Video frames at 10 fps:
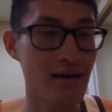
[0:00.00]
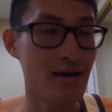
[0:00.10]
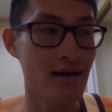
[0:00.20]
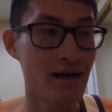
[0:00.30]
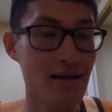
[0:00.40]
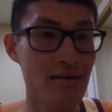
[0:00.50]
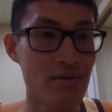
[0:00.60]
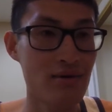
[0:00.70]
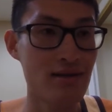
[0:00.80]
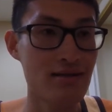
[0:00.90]
And that
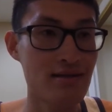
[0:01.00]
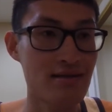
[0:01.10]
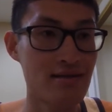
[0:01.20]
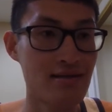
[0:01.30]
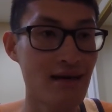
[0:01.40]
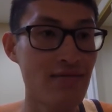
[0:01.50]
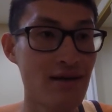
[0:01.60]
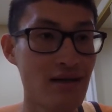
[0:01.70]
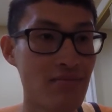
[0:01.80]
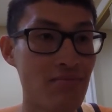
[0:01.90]
blurriness is definitely
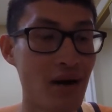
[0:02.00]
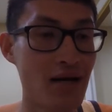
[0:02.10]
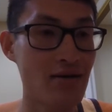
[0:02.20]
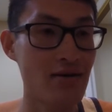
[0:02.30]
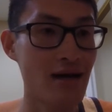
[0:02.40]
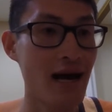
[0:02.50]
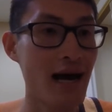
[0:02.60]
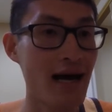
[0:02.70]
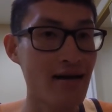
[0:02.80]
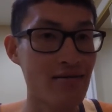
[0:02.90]
gonna bother the
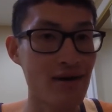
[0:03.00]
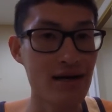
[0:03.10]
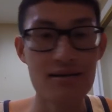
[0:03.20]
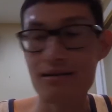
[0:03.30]
eyes, right?